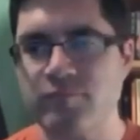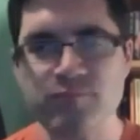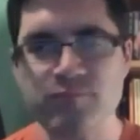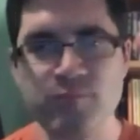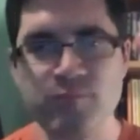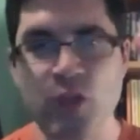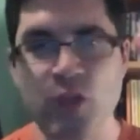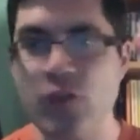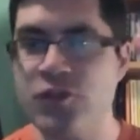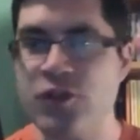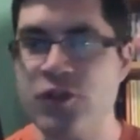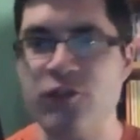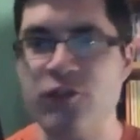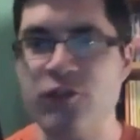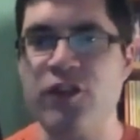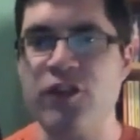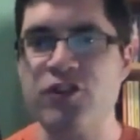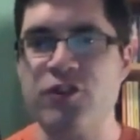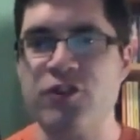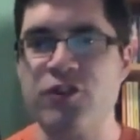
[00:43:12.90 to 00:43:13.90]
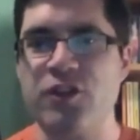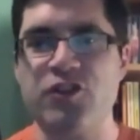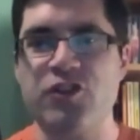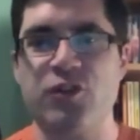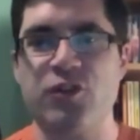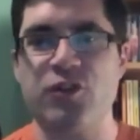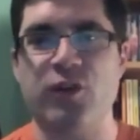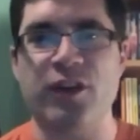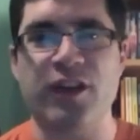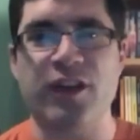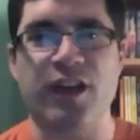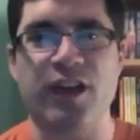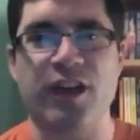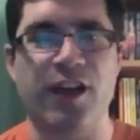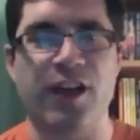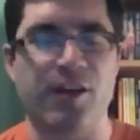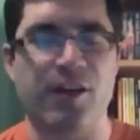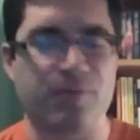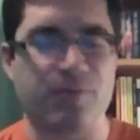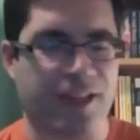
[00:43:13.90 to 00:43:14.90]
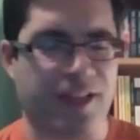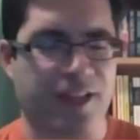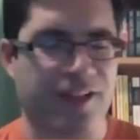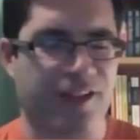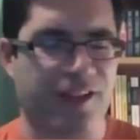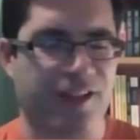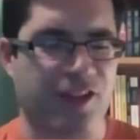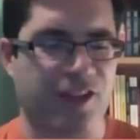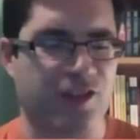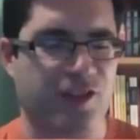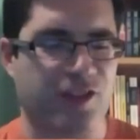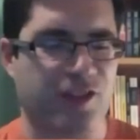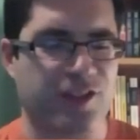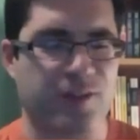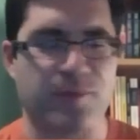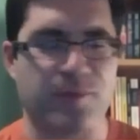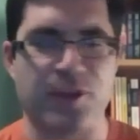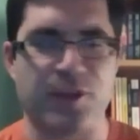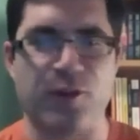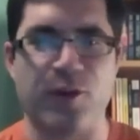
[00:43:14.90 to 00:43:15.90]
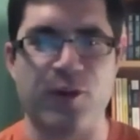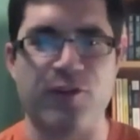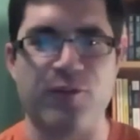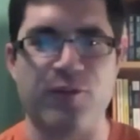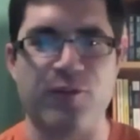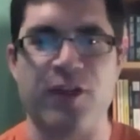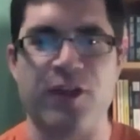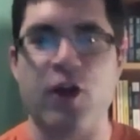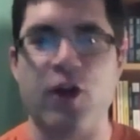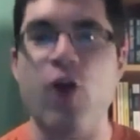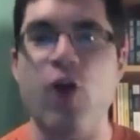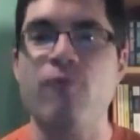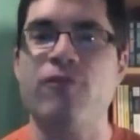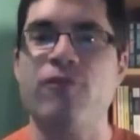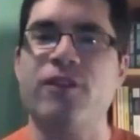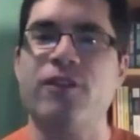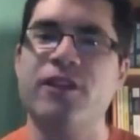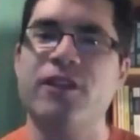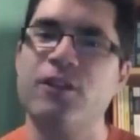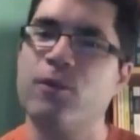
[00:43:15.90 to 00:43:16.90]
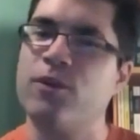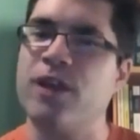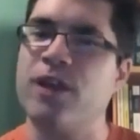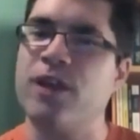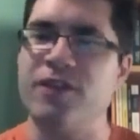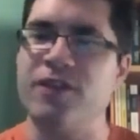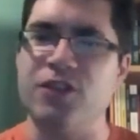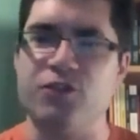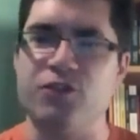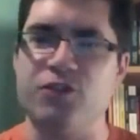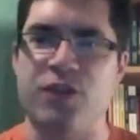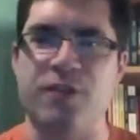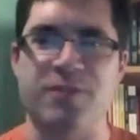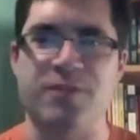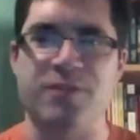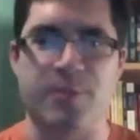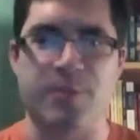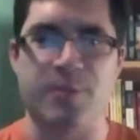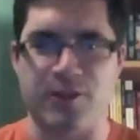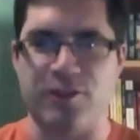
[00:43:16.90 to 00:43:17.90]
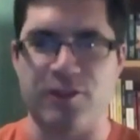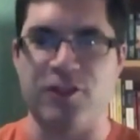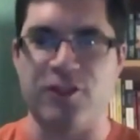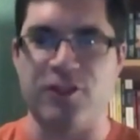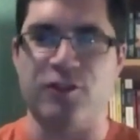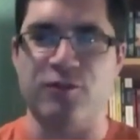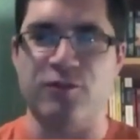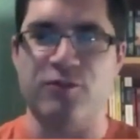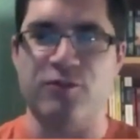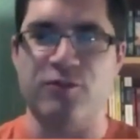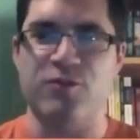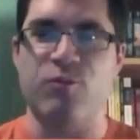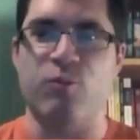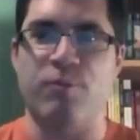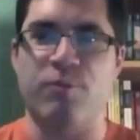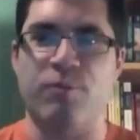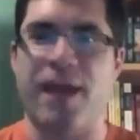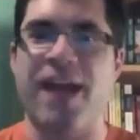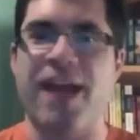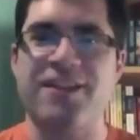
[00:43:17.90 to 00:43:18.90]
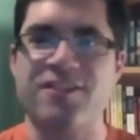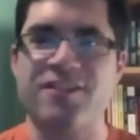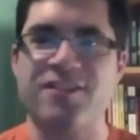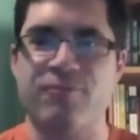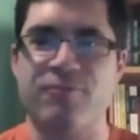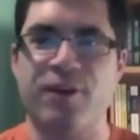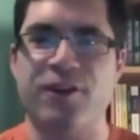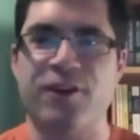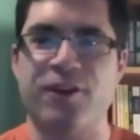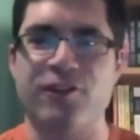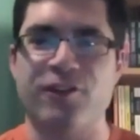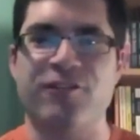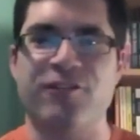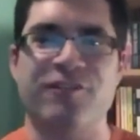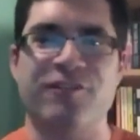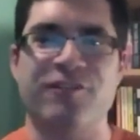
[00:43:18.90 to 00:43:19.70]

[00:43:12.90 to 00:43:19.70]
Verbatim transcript: No, so a very strange story. I'm glad that you took something away from that. Hopefully you won't have any dreams about little pats of butter